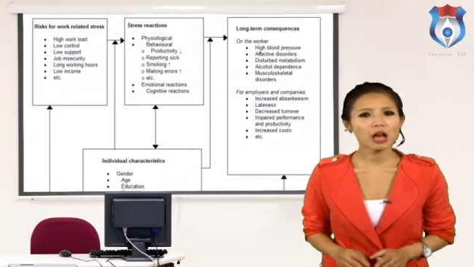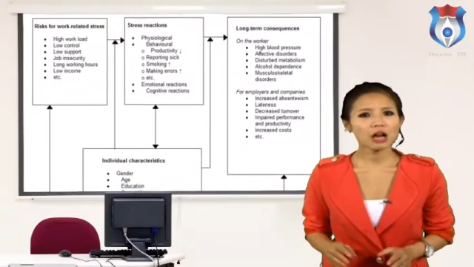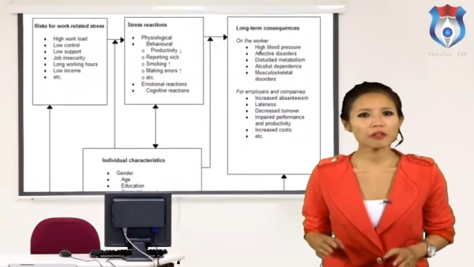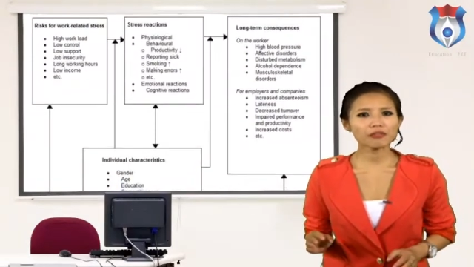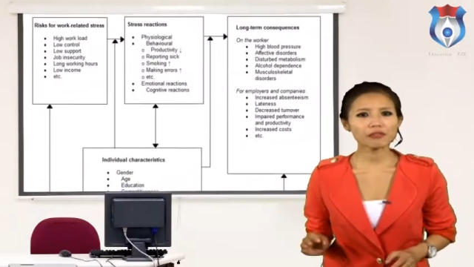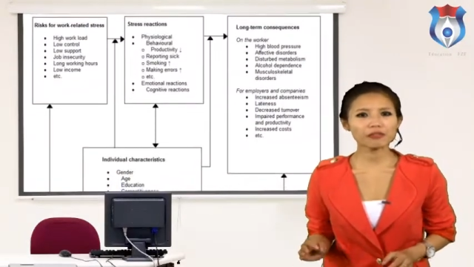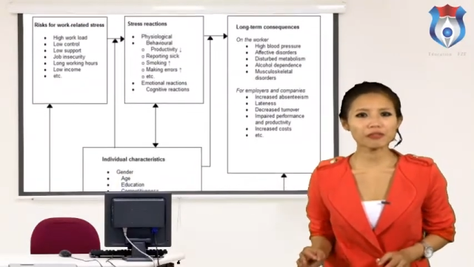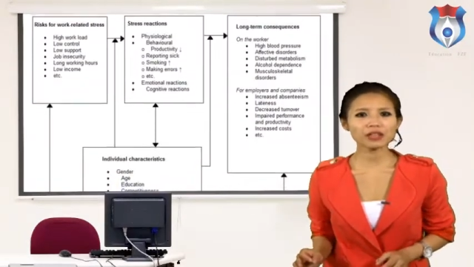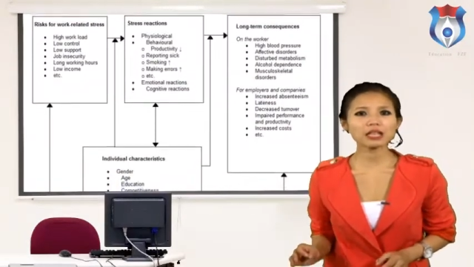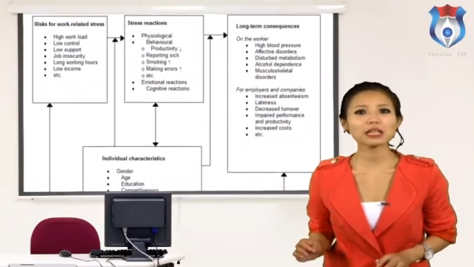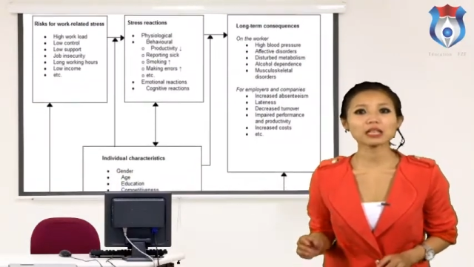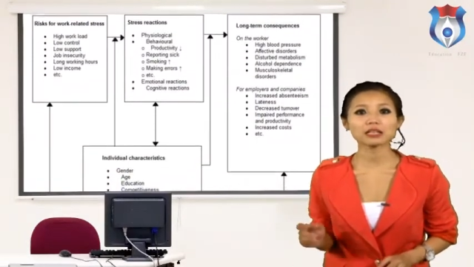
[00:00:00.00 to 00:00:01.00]
a
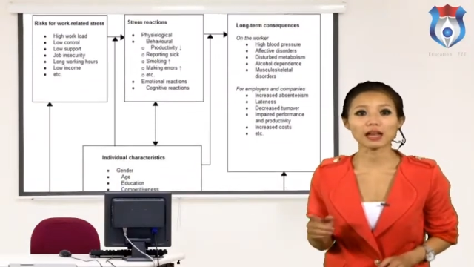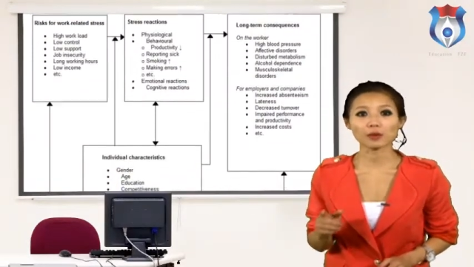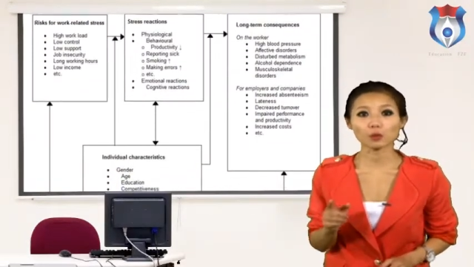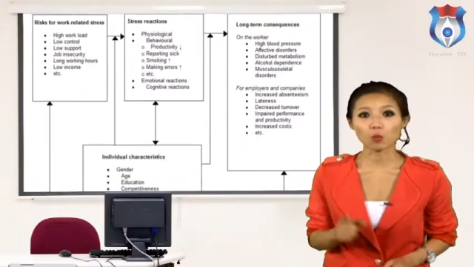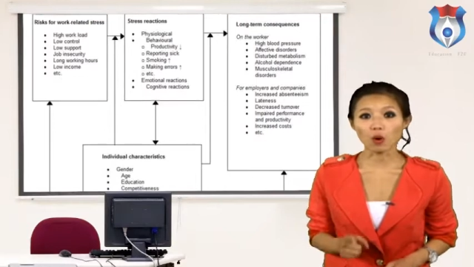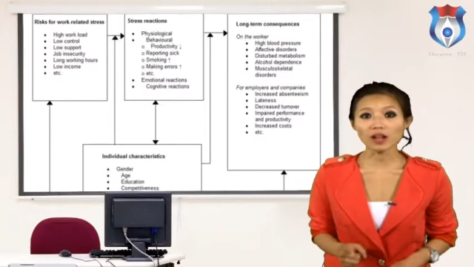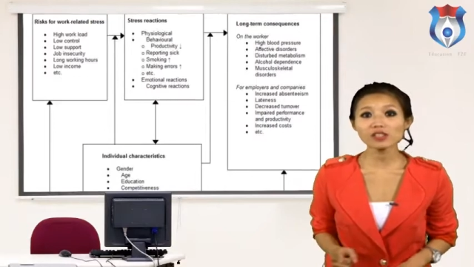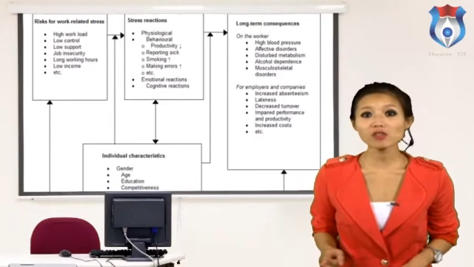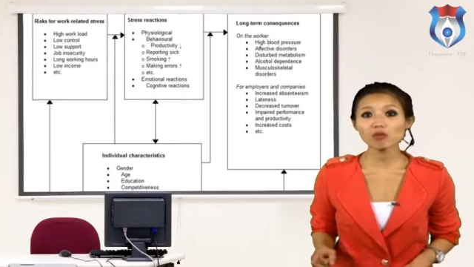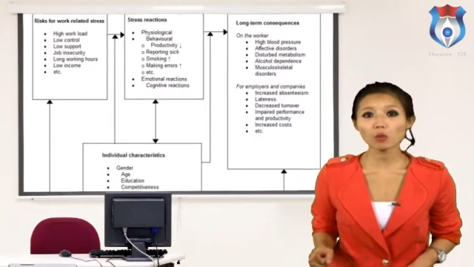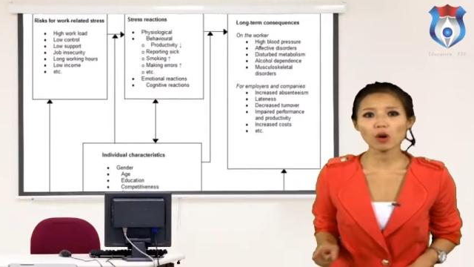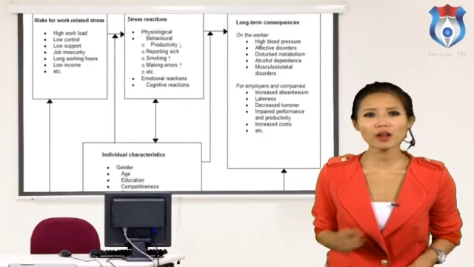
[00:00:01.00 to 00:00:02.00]
feeling that one's
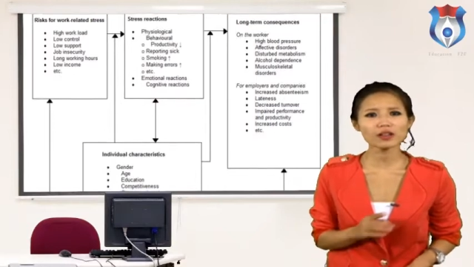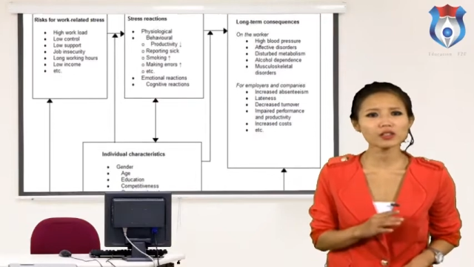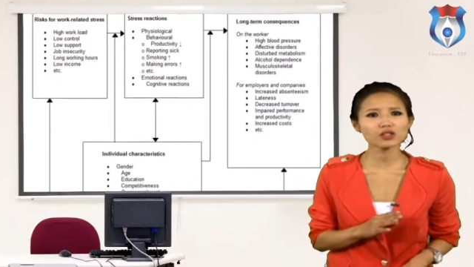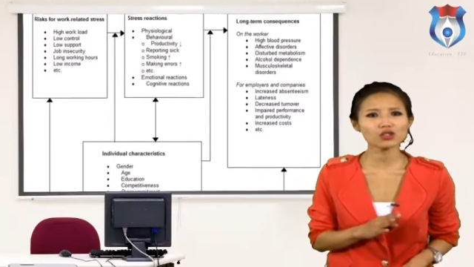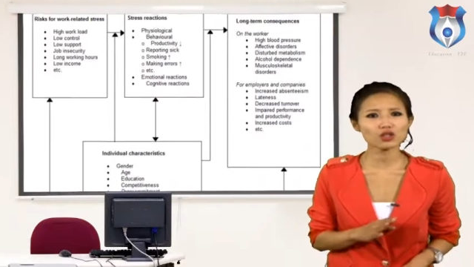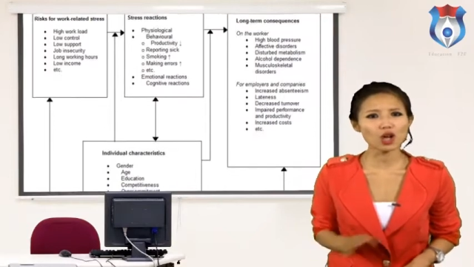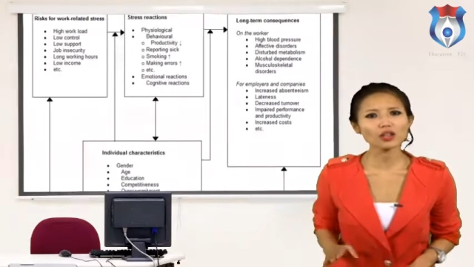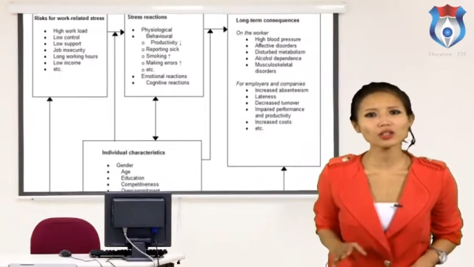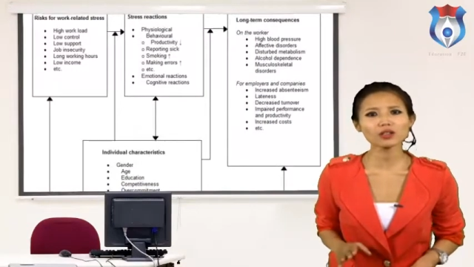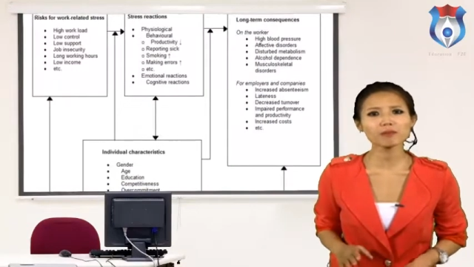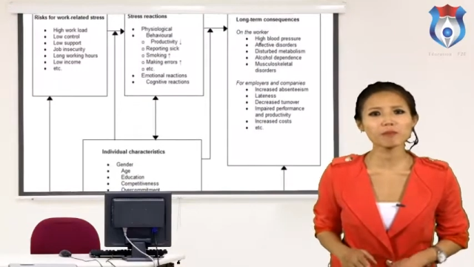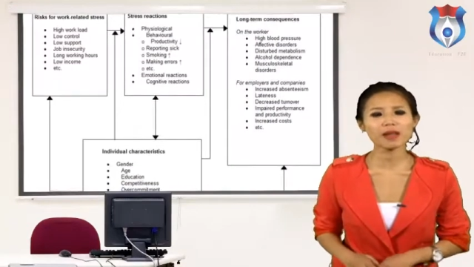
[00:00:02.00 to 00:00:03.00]
reward is not
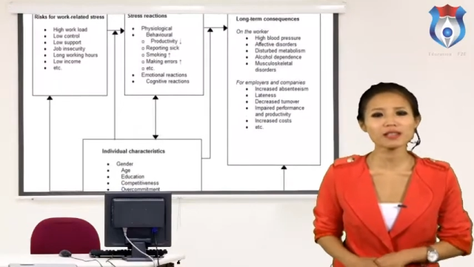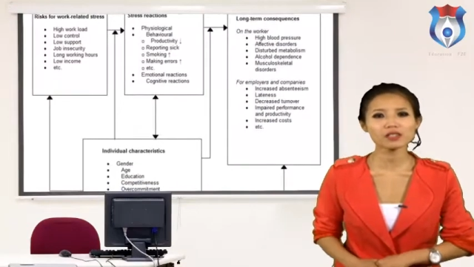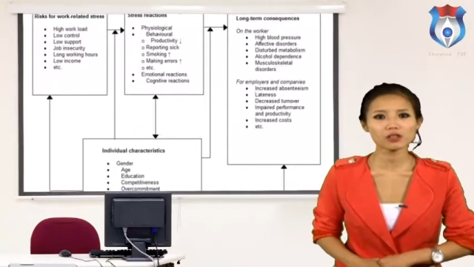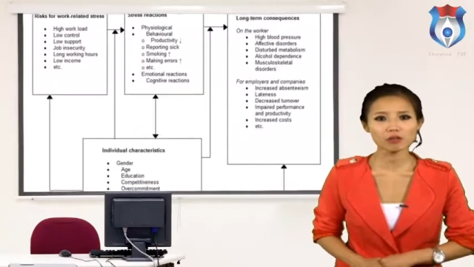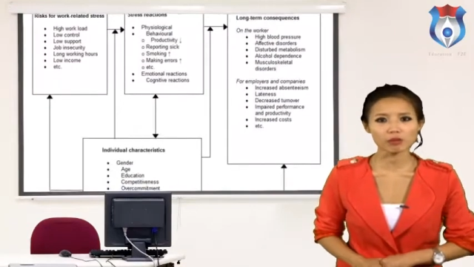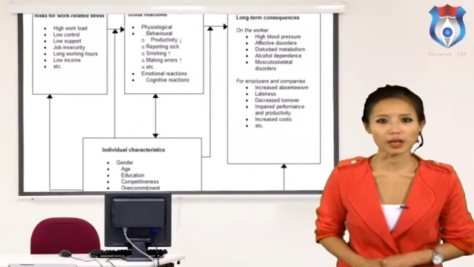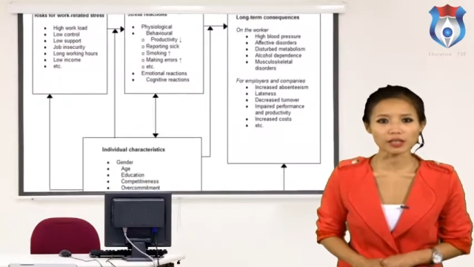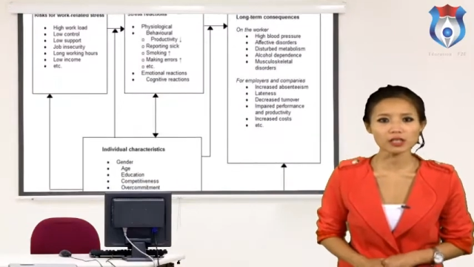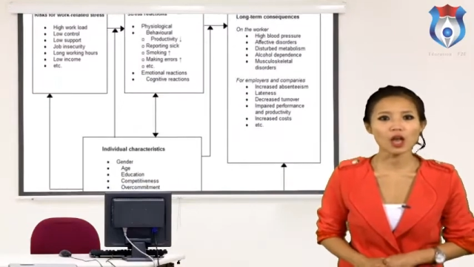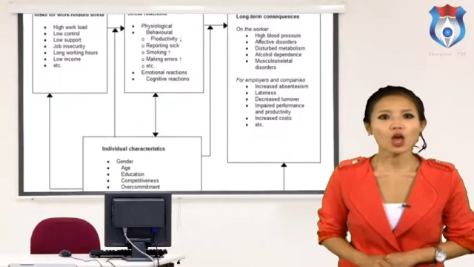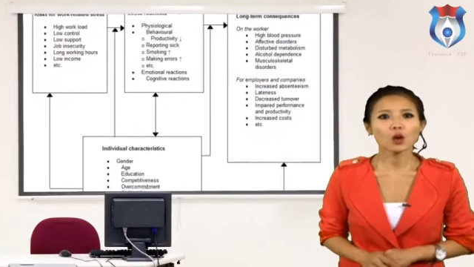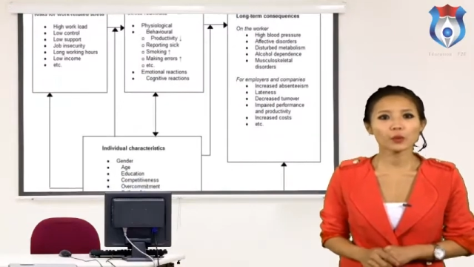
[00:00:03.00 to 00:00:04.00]
compensate
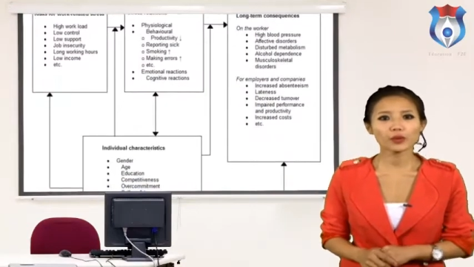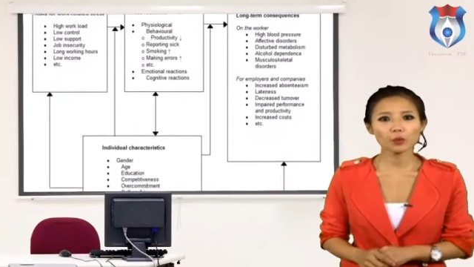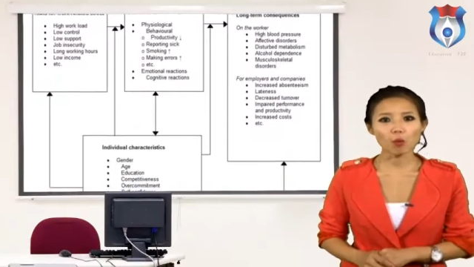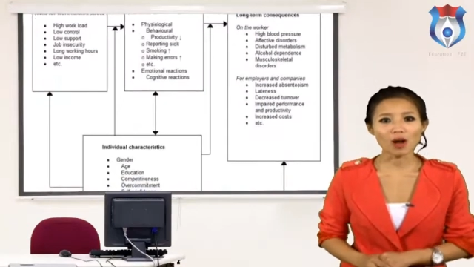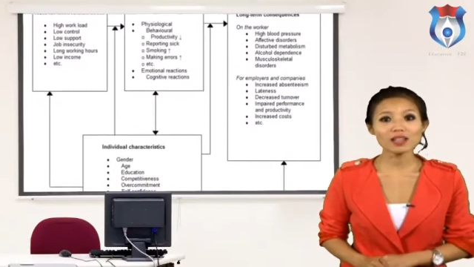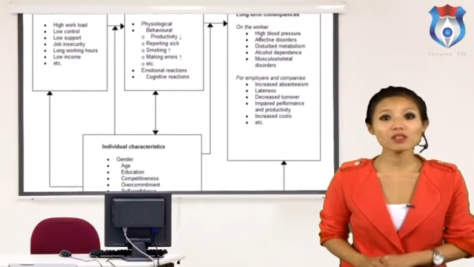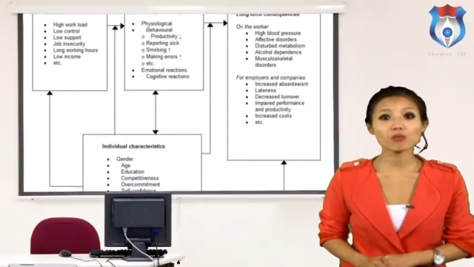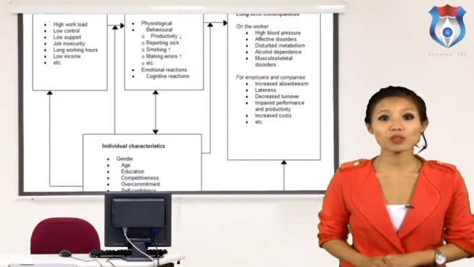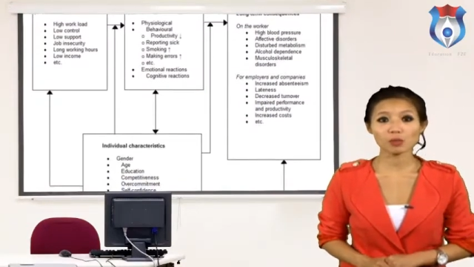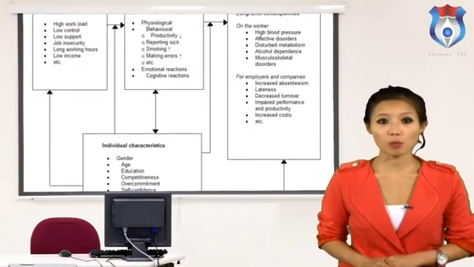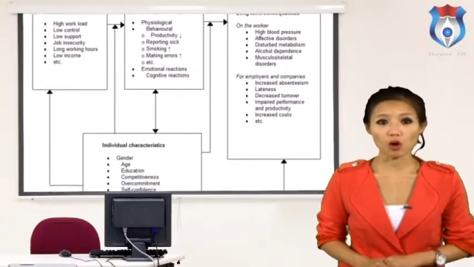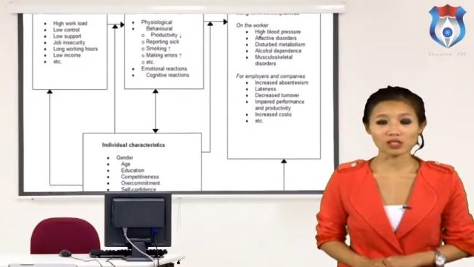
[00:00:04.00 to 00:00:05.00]
with one's
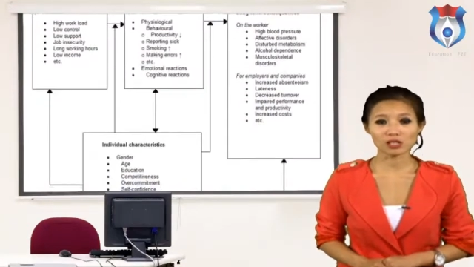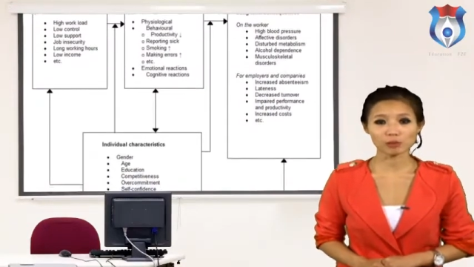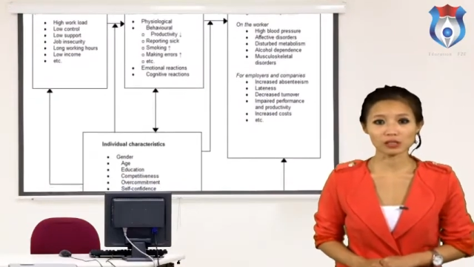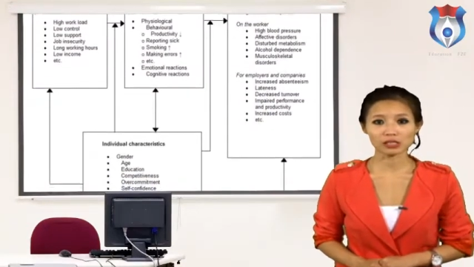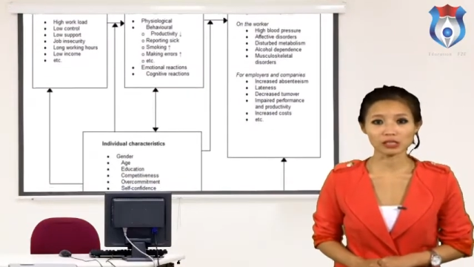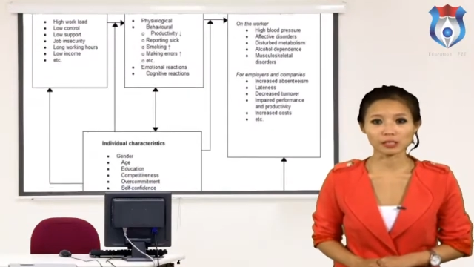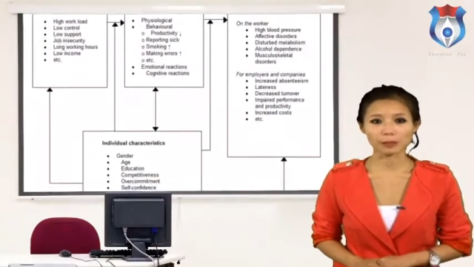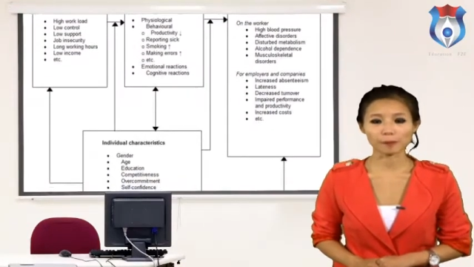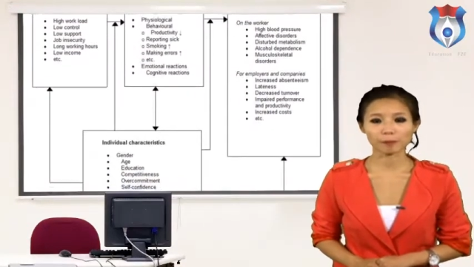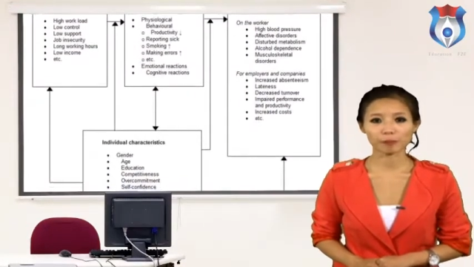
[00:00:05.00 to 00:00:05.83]
responsibility.